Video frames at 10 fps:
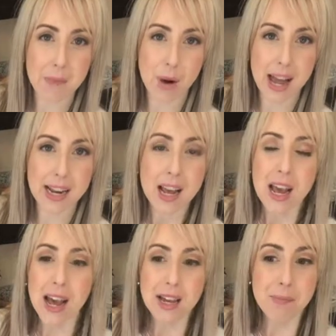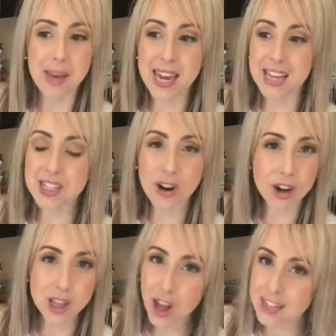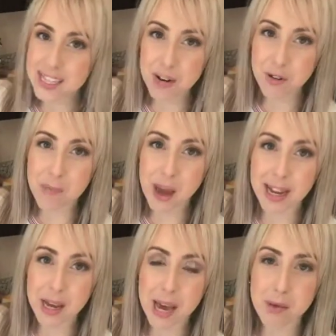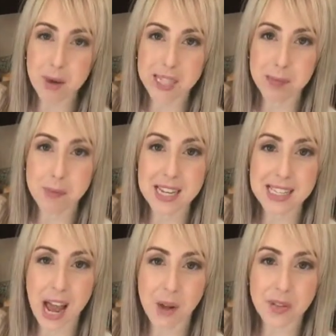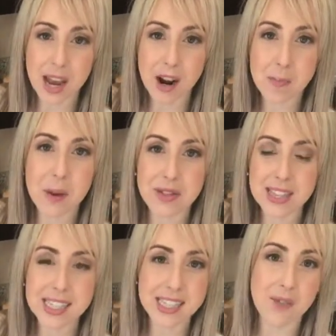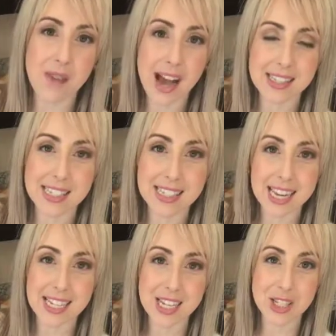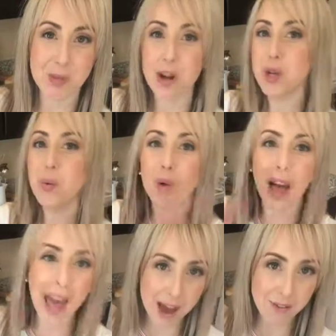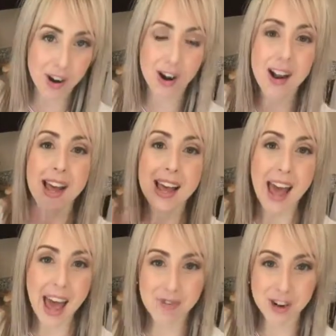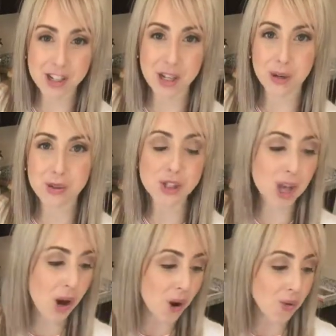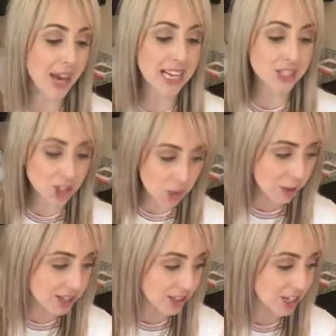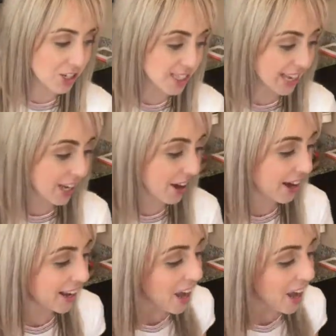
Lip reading: bread, because there are lots of different baguette recipes out there, but this is the fastest, easiest one you will ever do. So it's super delicious and good.